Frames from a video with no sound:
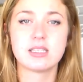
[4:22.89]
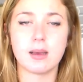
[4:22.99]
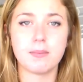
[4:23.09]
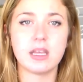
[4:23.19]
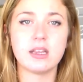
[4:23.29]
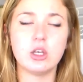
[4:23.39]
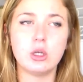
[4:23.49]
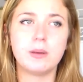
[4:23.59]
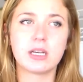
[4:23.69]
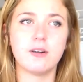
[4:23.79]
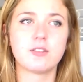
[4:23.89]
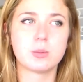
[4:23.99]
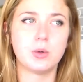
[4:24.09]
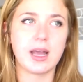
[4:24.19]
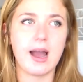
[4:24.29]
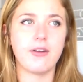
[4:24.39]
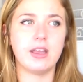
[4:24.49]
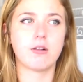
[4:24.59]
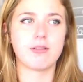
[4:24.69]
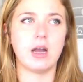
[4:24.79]
Something that you'd be comfortable
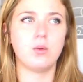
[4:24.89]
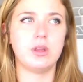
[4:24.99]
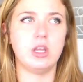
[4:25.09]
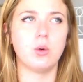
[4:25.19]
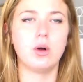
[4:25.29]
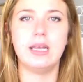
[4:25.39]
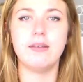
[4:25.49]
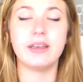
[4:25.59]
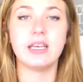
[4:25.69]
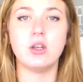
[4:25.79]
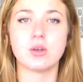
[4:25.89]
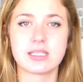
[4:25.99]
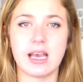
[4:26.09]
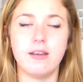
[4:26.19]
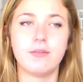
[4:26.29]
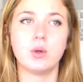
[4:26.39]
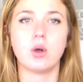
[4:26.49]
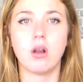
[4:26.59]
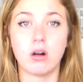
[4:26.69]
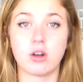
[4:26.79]
carrying around with you or leaving in your safe or
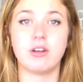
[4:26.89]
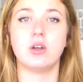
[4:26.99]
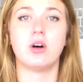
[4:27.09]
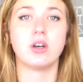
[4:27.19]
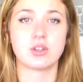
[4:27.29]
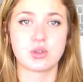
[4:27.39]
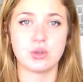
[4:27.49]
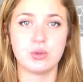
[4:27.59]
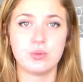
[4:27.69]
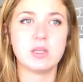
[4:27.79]
your locker at your hostel.